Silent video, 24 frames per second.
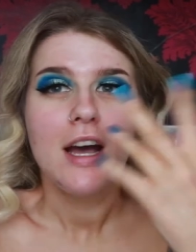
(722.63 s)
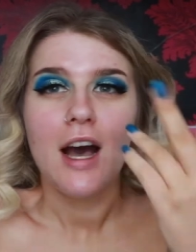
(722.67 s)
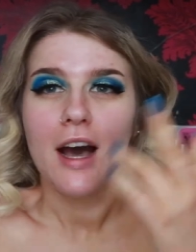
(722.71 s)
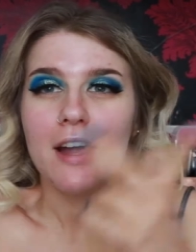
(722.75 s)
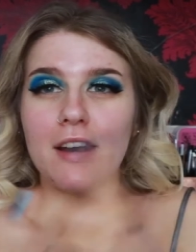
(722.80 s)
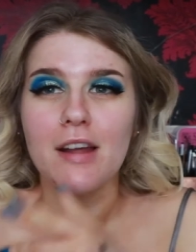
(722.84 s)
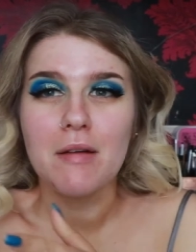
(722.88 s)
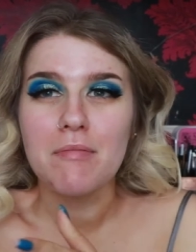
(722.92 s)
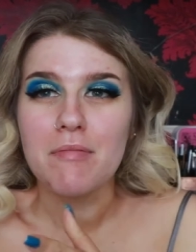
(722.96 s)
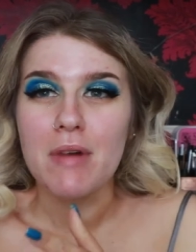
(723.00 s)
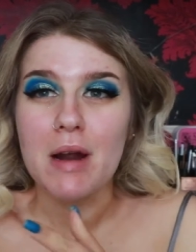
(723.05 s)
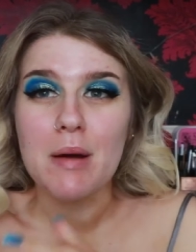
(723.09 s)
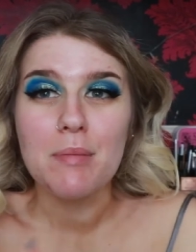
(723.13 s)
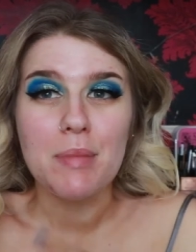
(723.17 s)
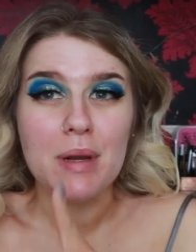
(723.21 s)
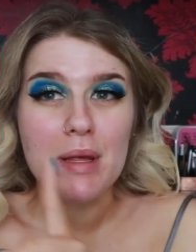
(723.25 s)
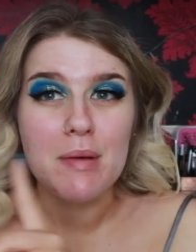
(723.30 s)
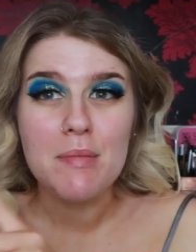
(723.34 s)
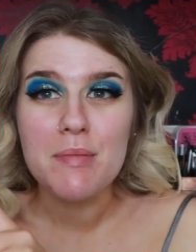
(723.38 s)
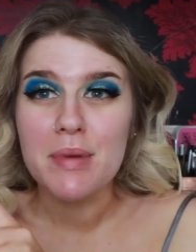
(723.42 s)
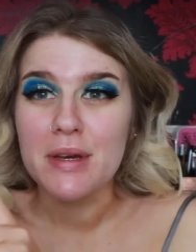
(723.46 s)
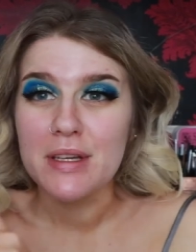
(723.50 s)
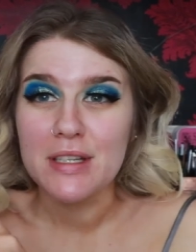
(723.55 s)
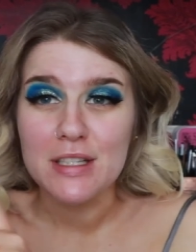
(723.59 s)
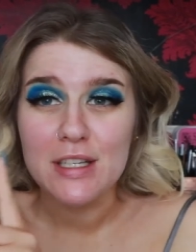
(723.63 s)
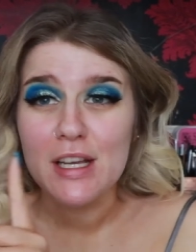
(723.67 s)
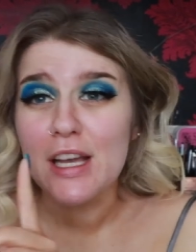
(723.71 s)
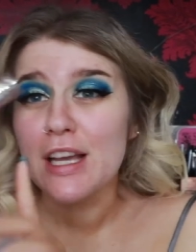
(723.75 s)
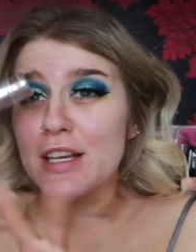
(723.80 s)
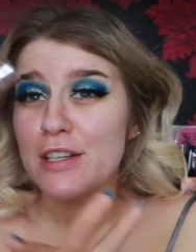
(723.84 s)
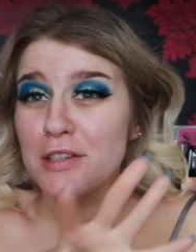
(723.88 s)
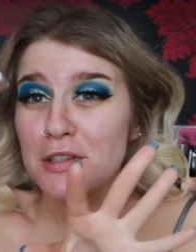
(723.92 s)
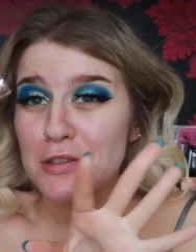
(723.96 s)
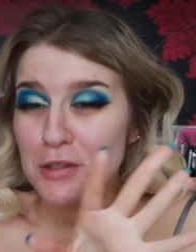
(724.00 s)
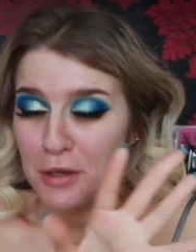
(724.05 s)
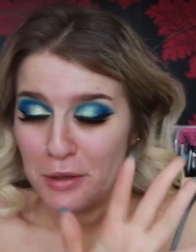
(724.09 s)
And I'm rambling, but it
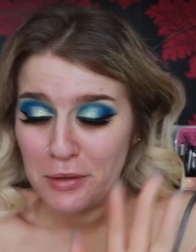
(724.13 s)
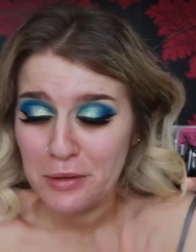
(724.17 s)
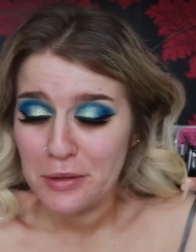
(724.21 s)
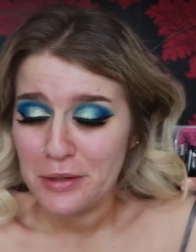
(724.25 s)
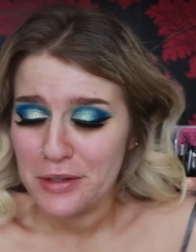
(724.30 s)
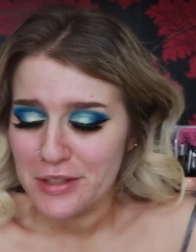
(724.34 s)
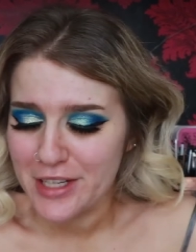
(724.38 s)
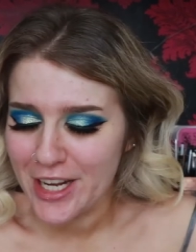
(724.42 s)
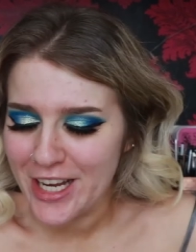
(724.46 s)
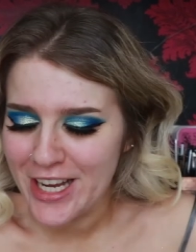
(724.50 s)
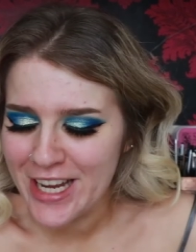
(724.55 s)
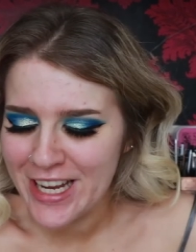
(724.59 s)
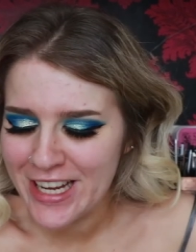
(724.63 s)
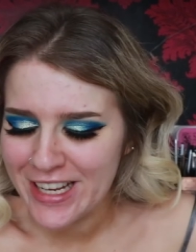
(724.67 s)
is so good.